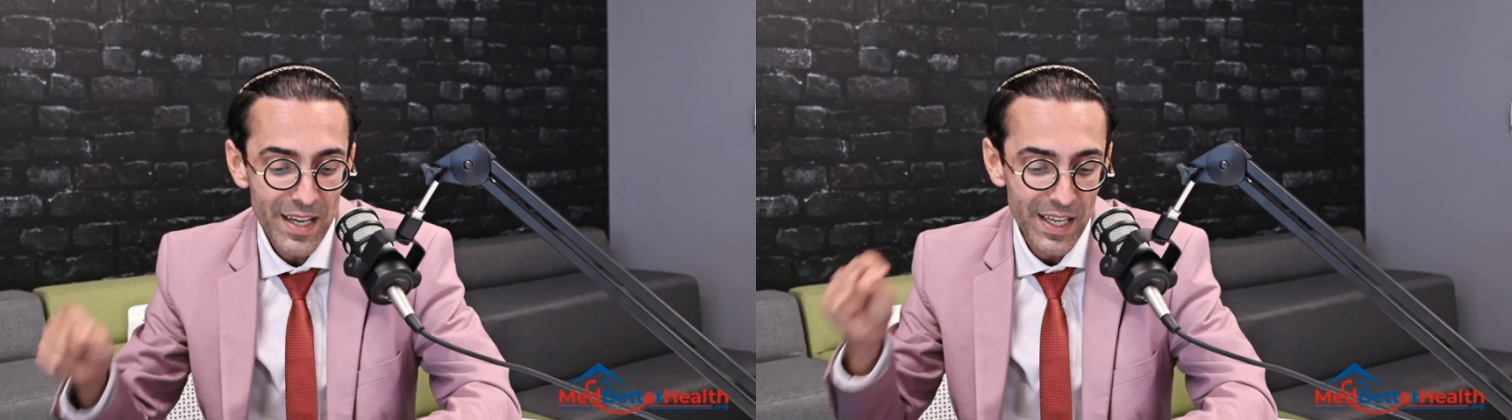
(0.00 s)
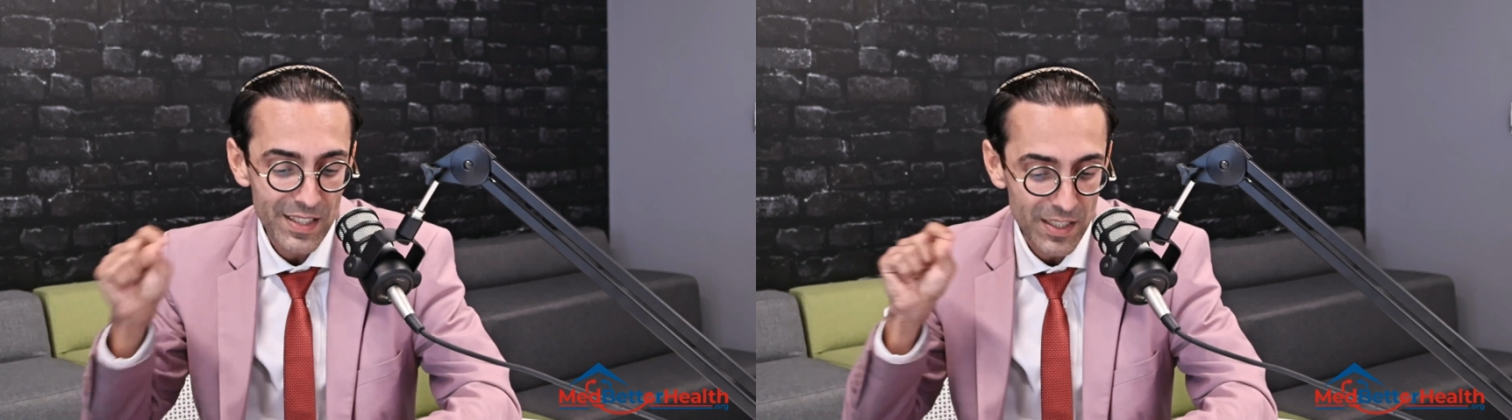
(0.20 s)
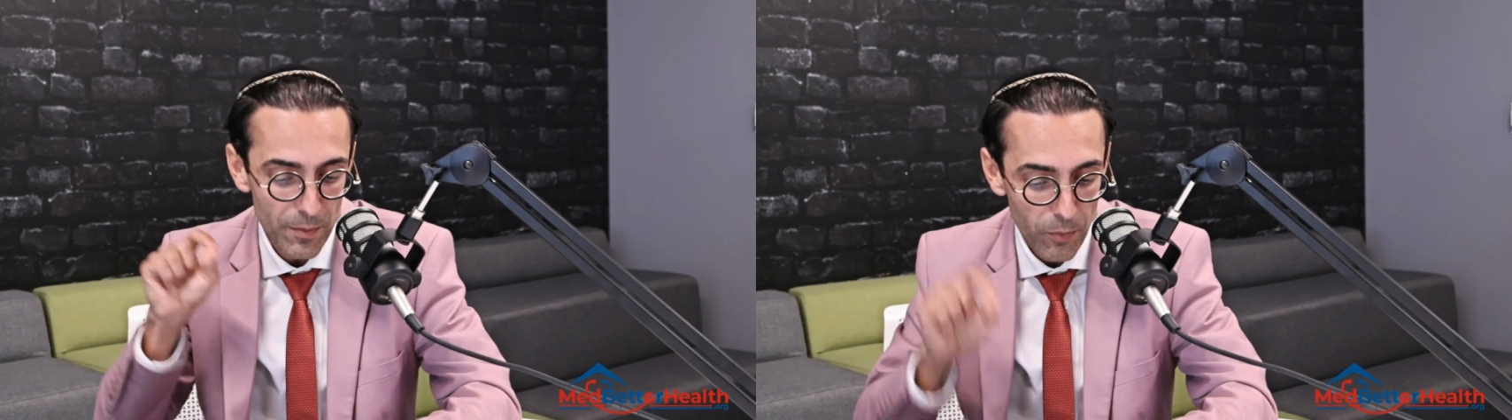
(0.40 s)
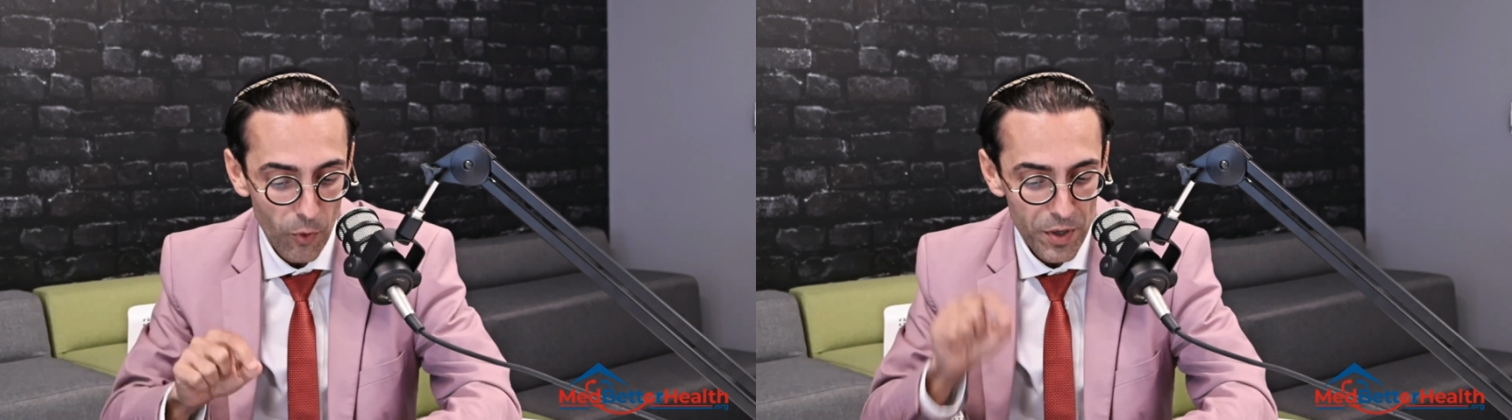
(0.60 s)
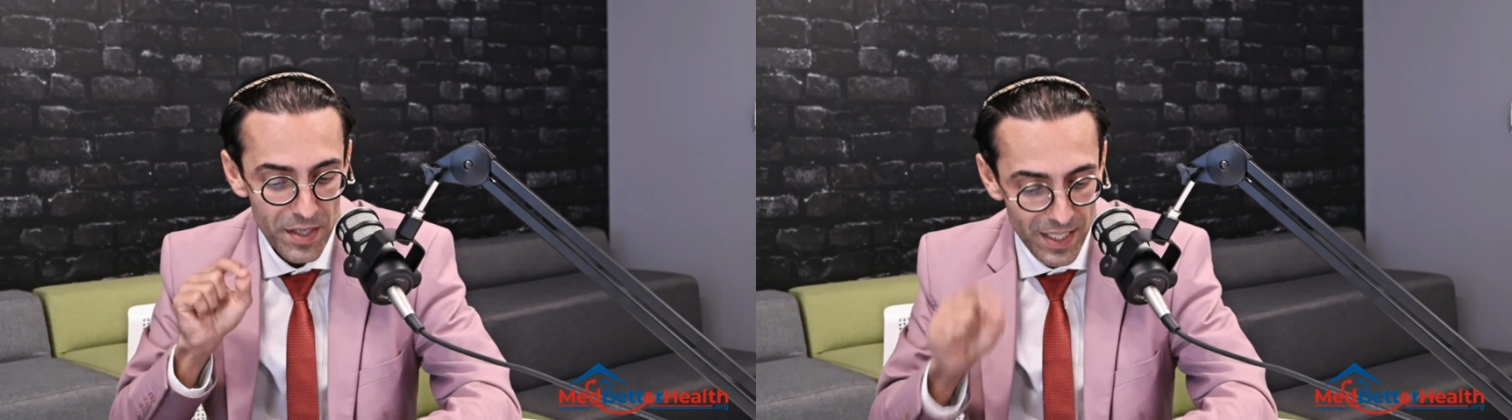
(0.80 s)
is an
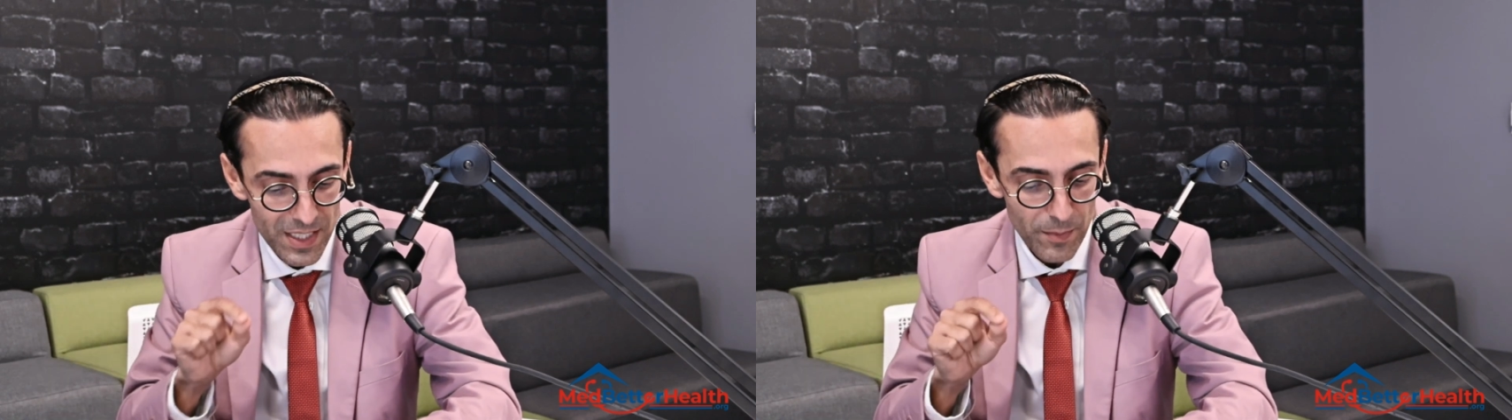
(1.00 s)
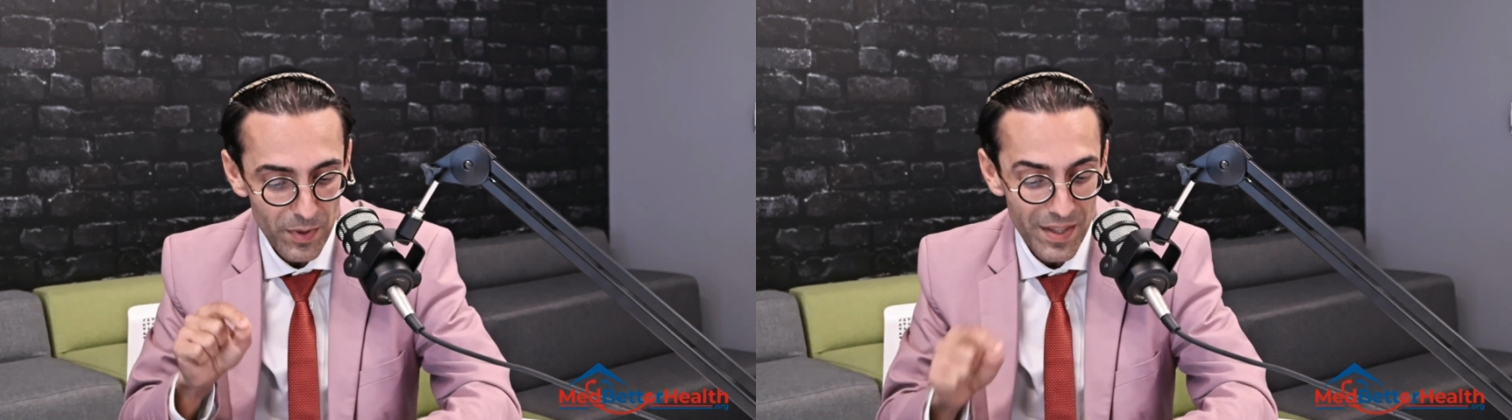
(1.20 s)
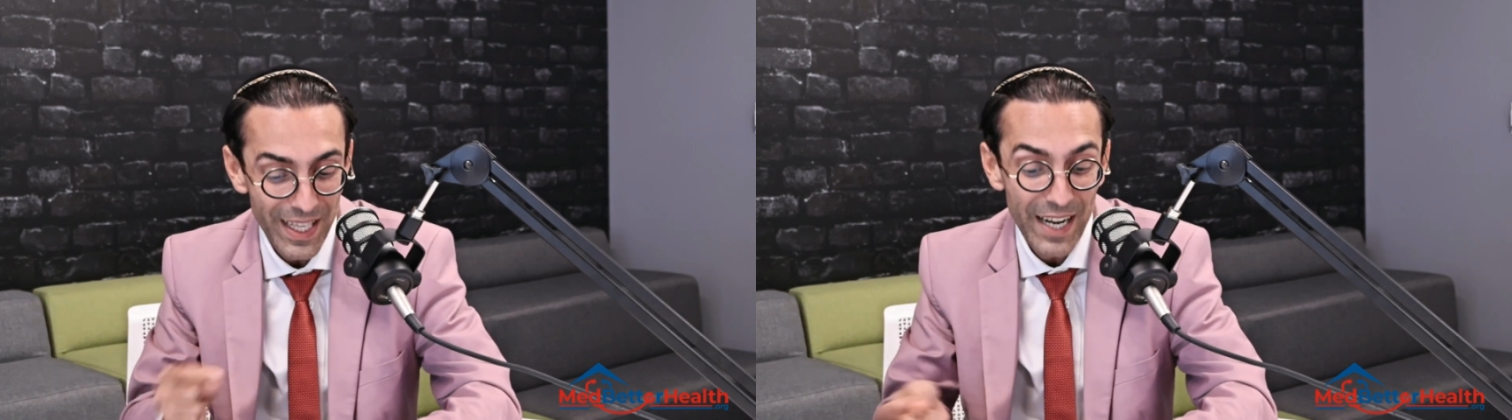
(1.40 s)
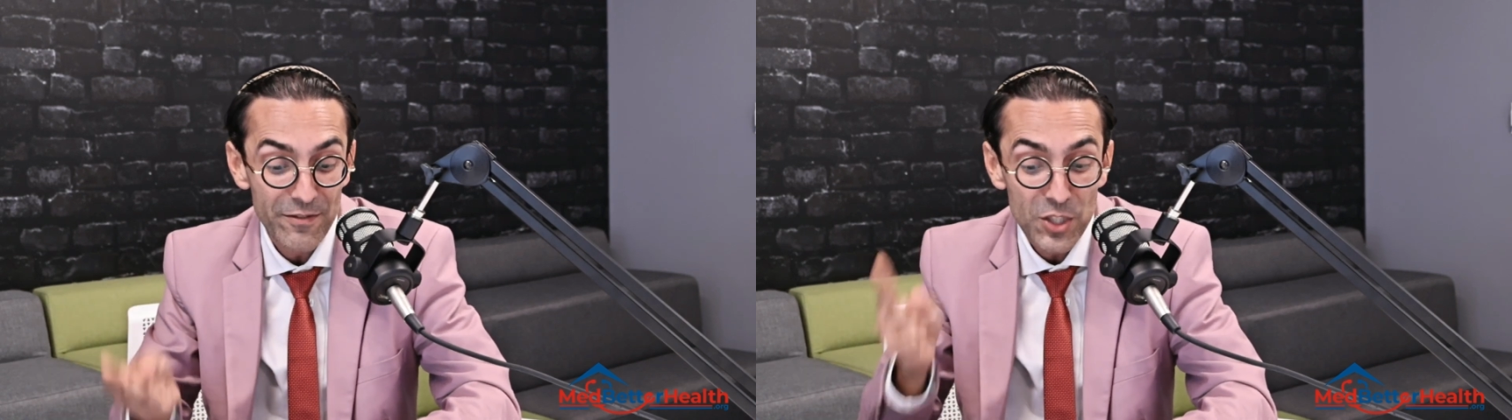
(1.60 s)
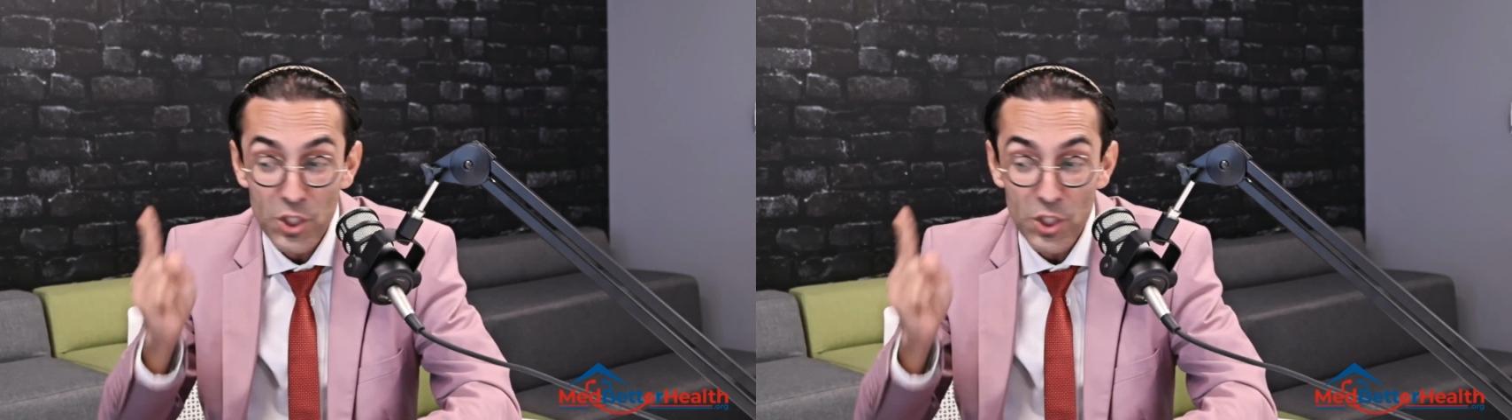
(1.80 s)
important discipline that I've